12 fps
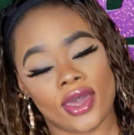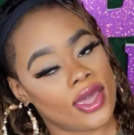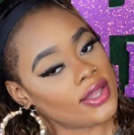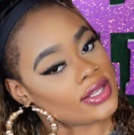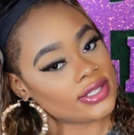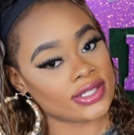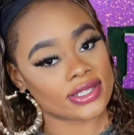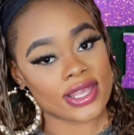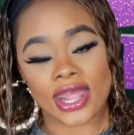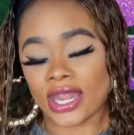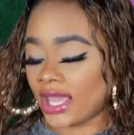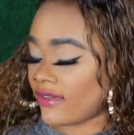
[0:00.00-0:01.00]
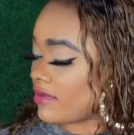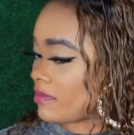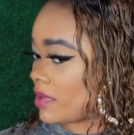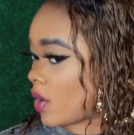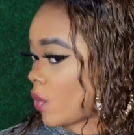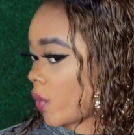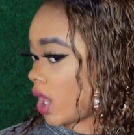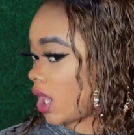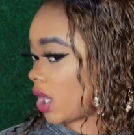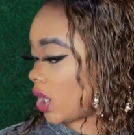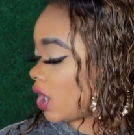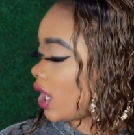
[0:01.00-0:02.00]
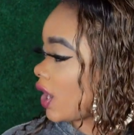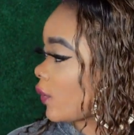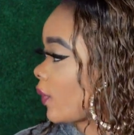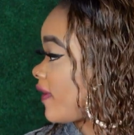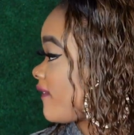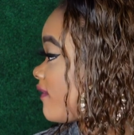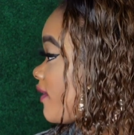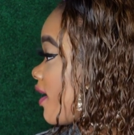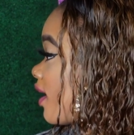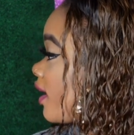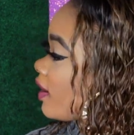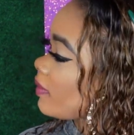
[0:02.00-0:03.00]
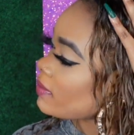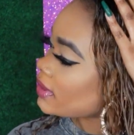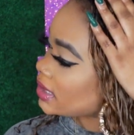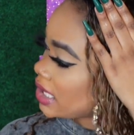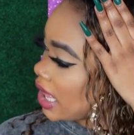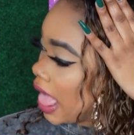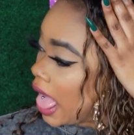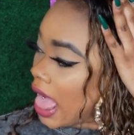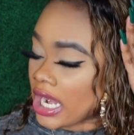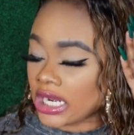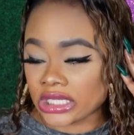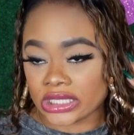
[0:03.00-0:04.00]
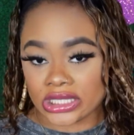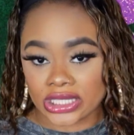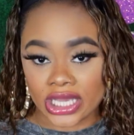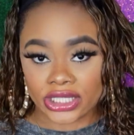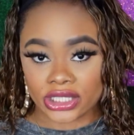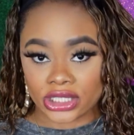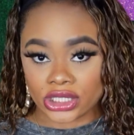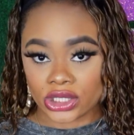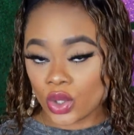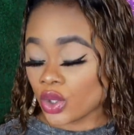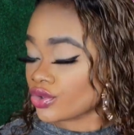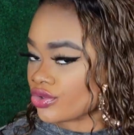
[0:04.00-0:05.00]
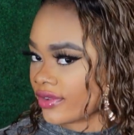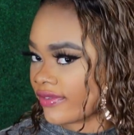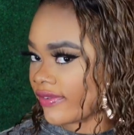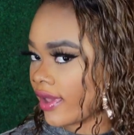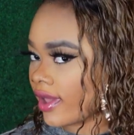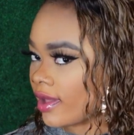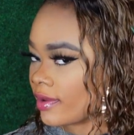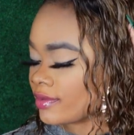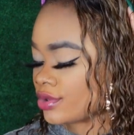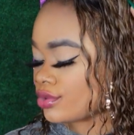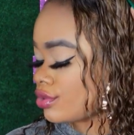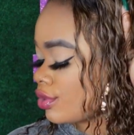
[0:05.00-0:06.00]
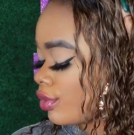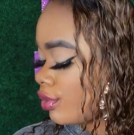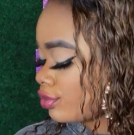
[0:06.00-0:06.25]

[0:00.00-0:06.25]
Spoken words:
And this is kind of giving me a wet look, a wet vibe. A little sexy, sultry vibes, you know.